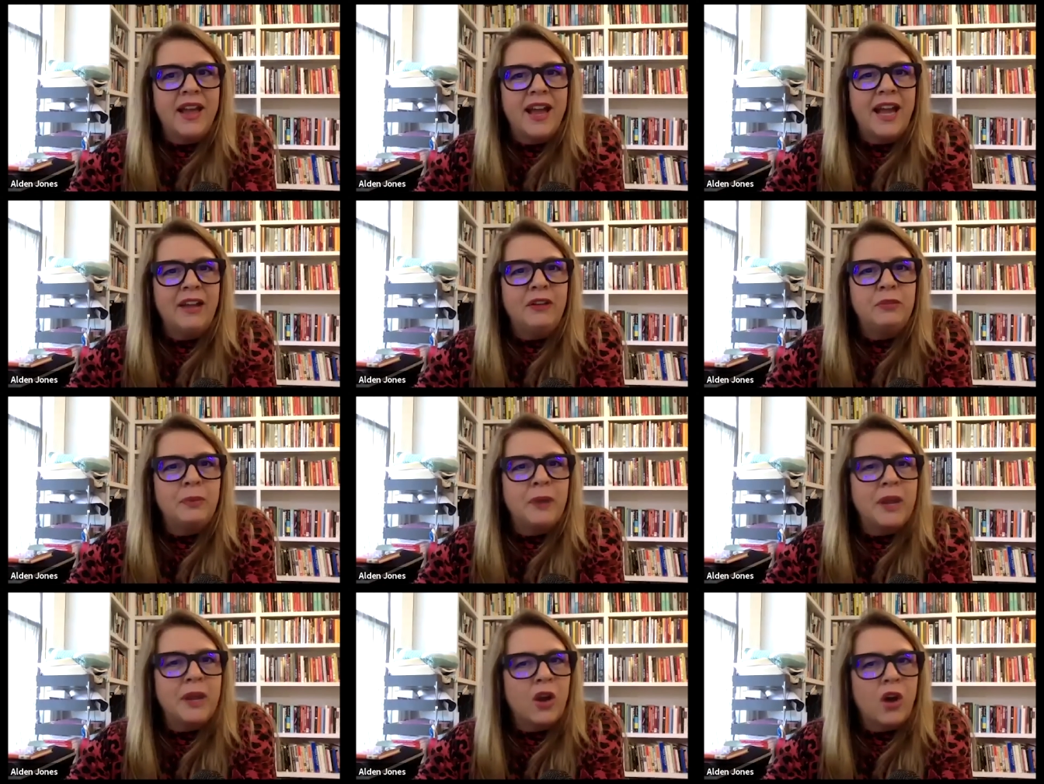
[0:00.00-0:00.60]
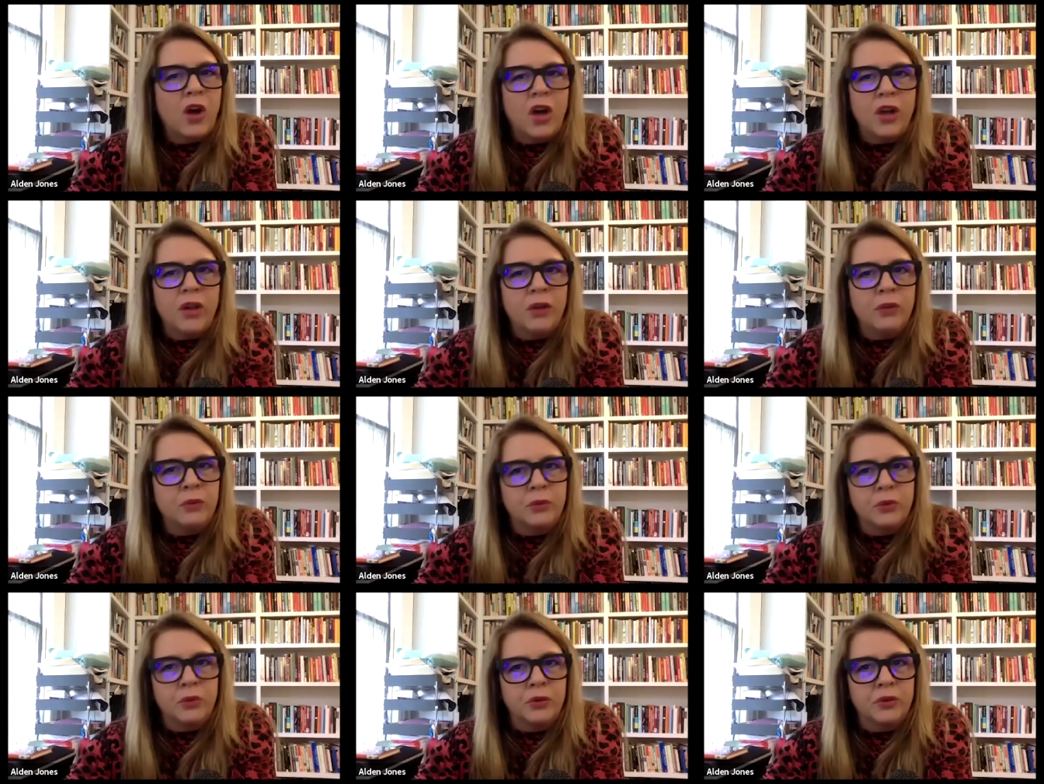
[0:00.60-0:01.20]
I break all the
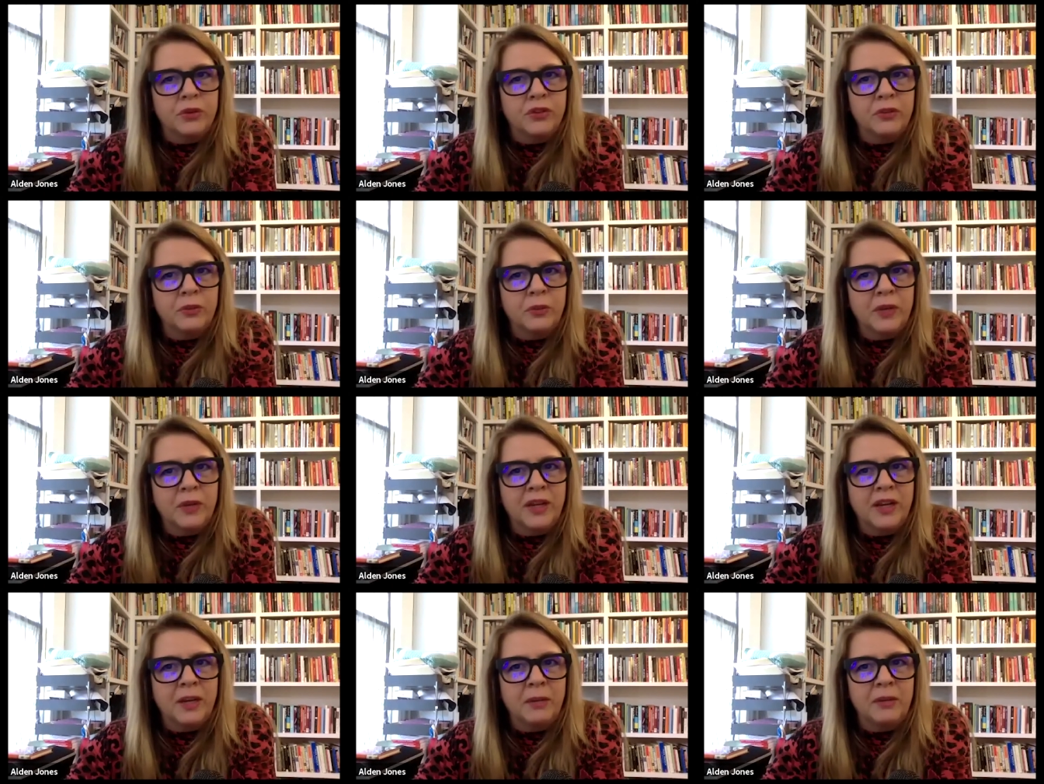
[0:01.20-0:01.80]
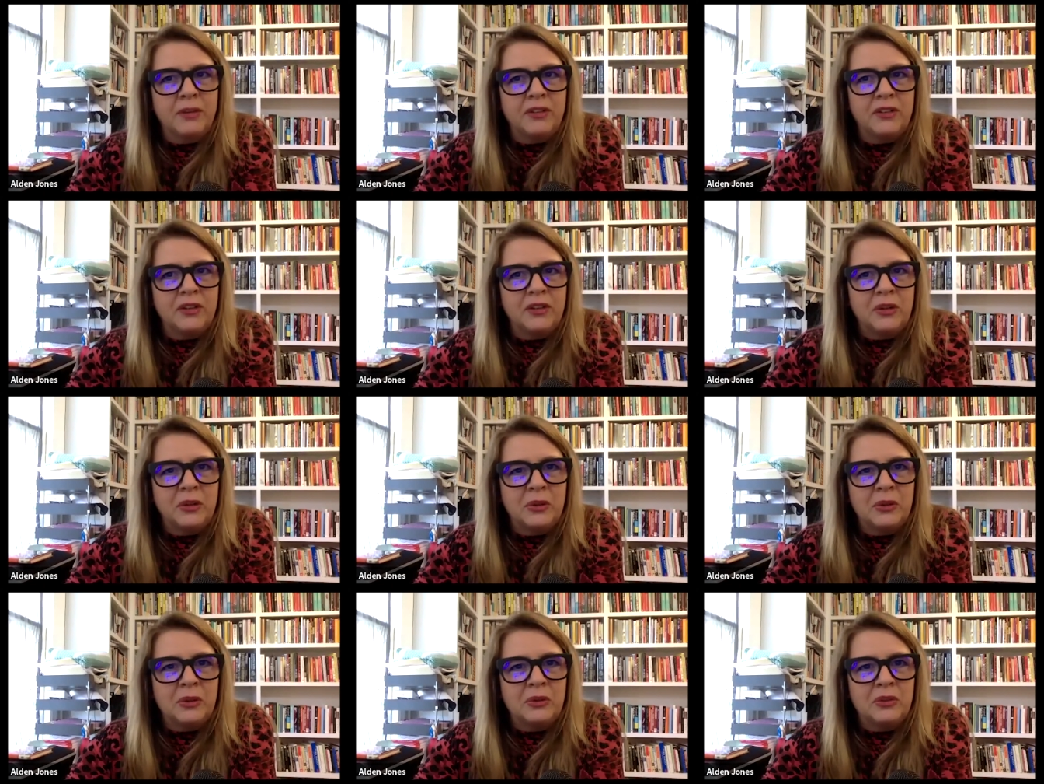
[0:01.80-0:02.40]
rules when it comes
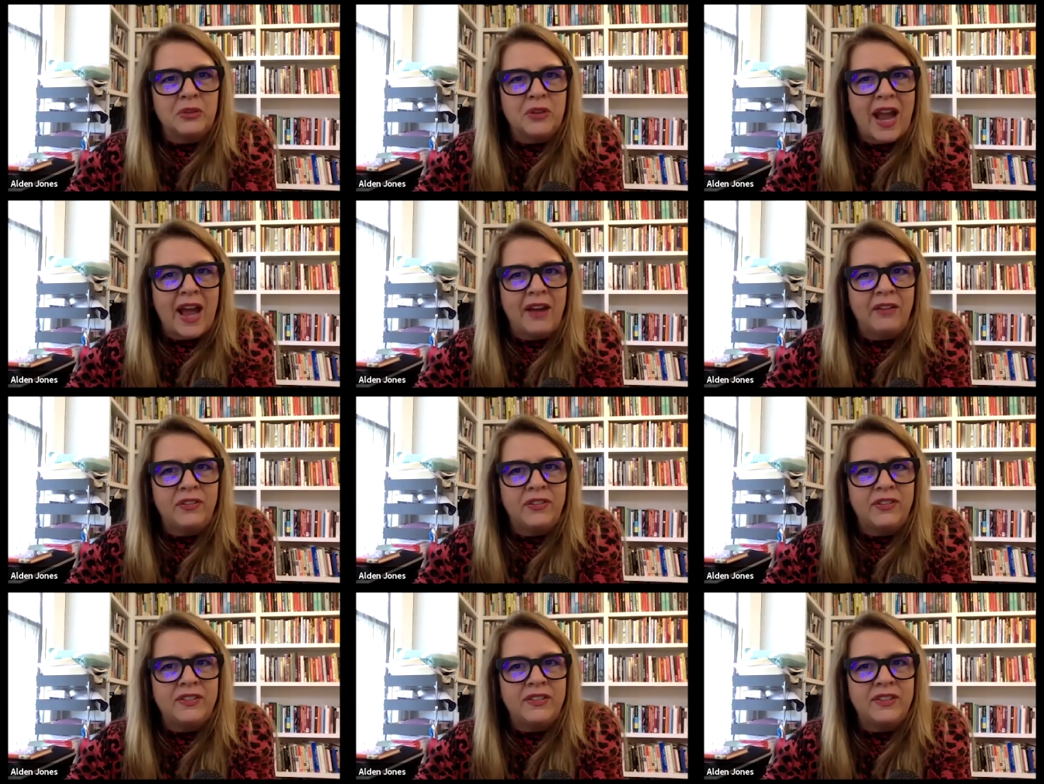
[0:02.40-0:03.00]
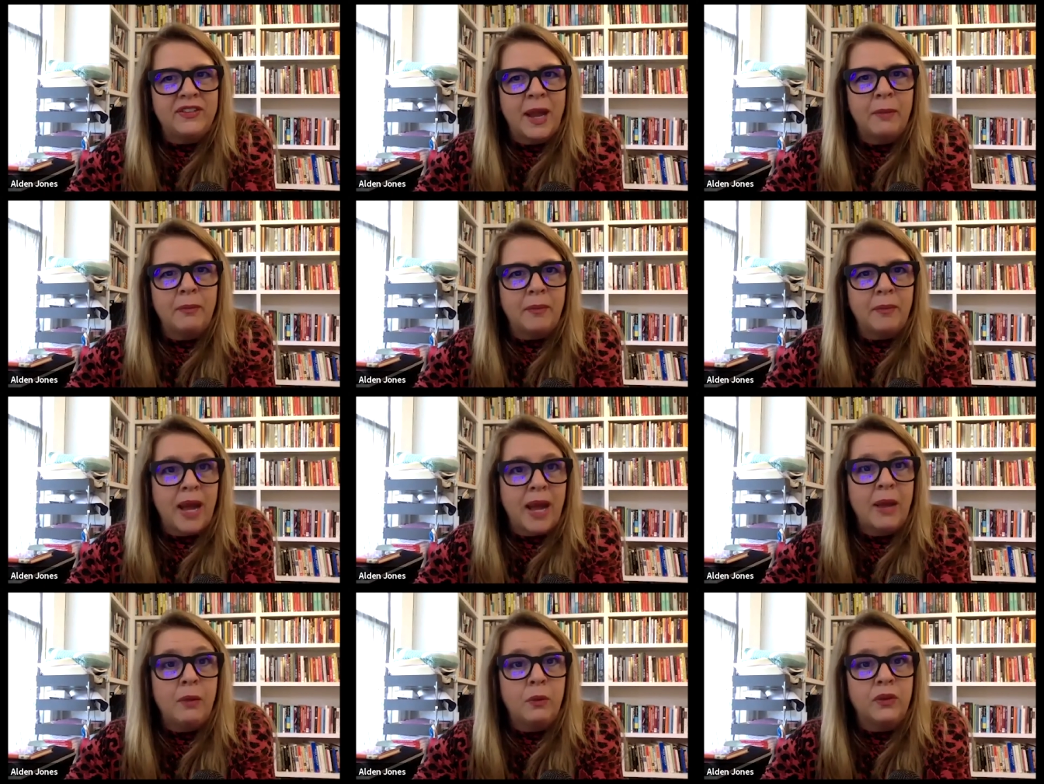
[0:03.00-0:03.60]
to drafts. I'm
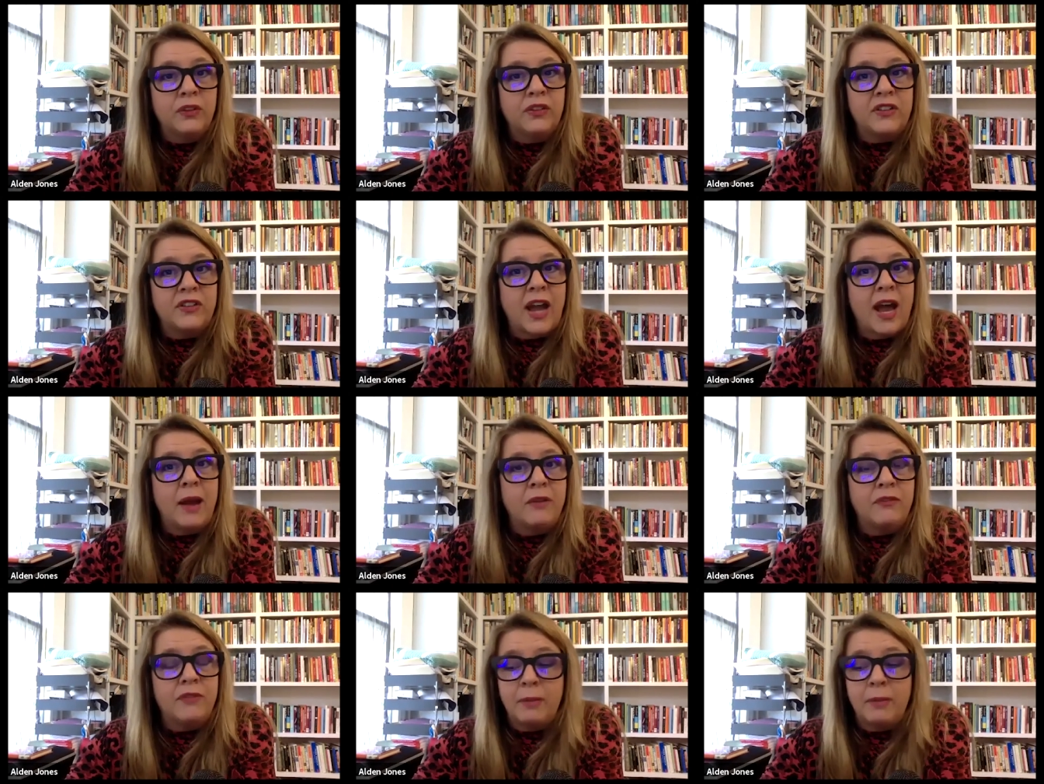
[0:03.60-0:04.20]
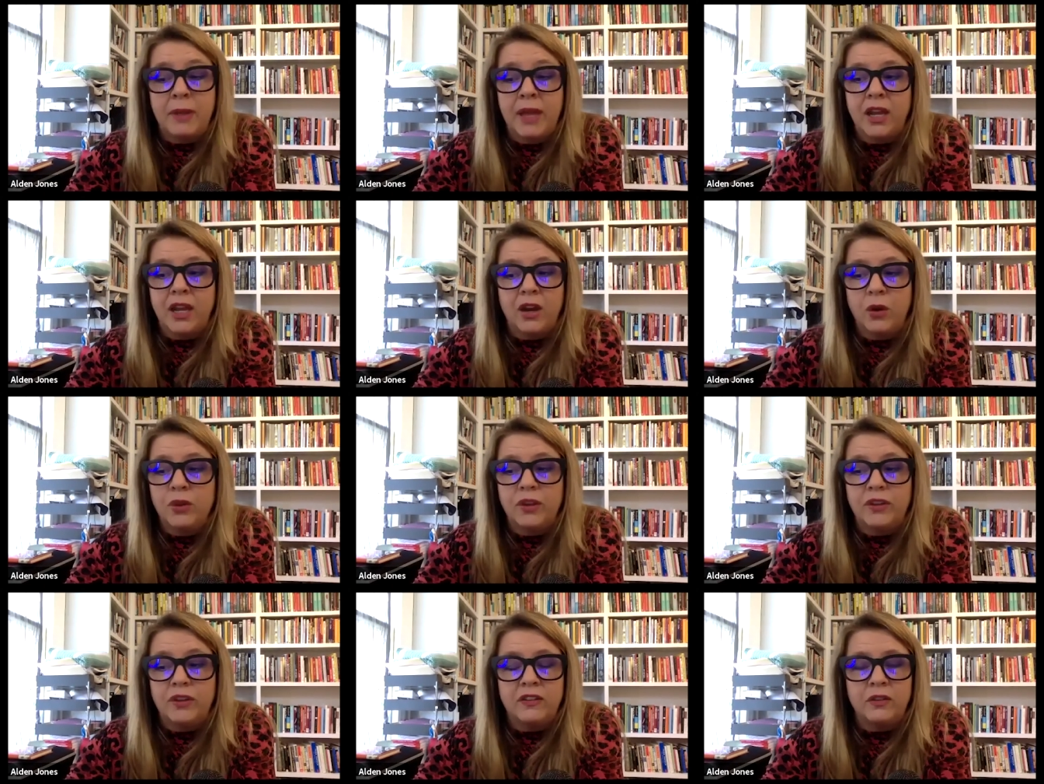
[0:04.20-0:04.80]
I will stop if I'm like,
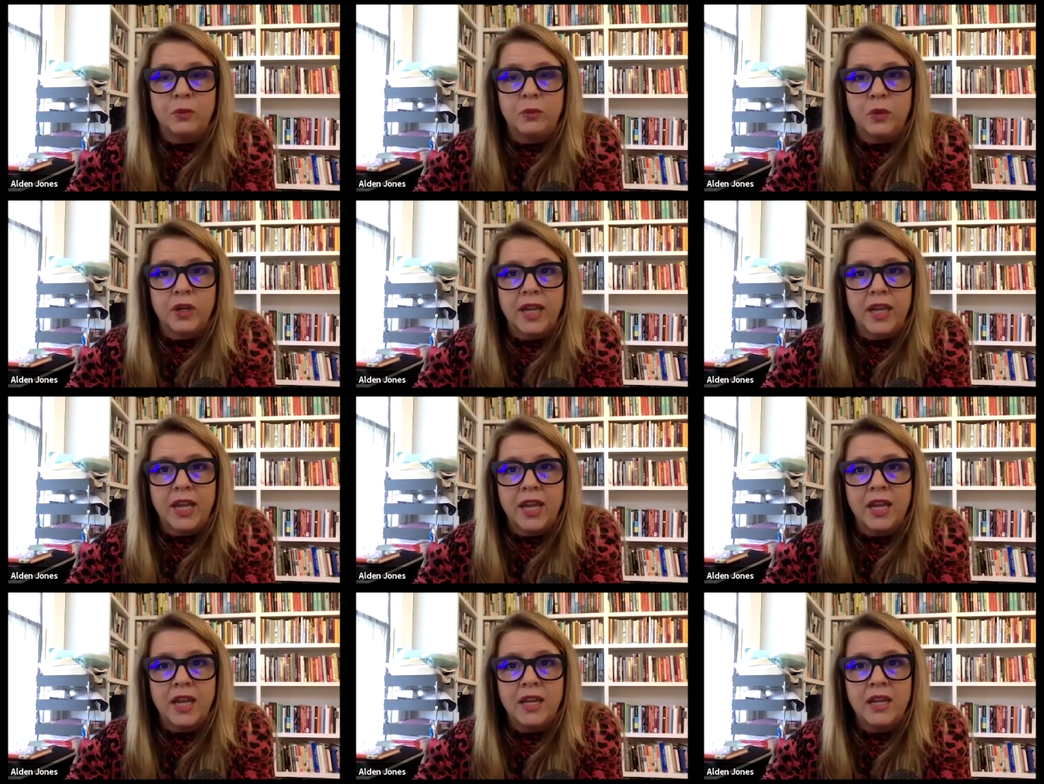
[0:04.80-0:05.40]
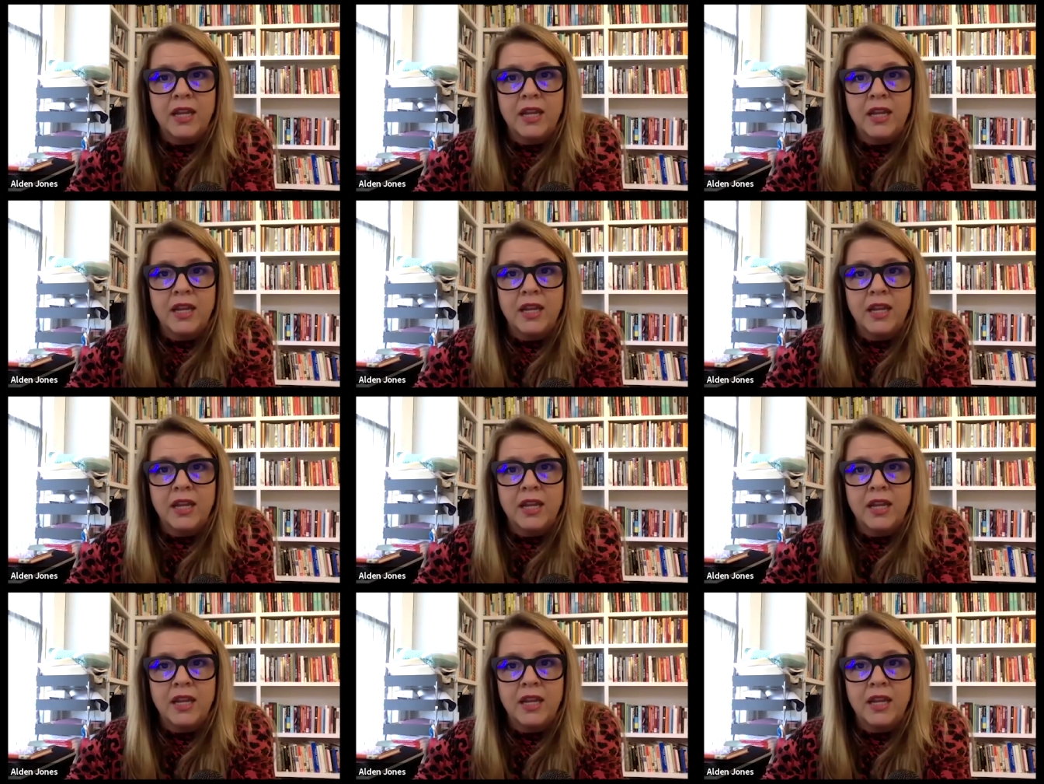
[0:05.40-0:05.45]
oh, this isn't working.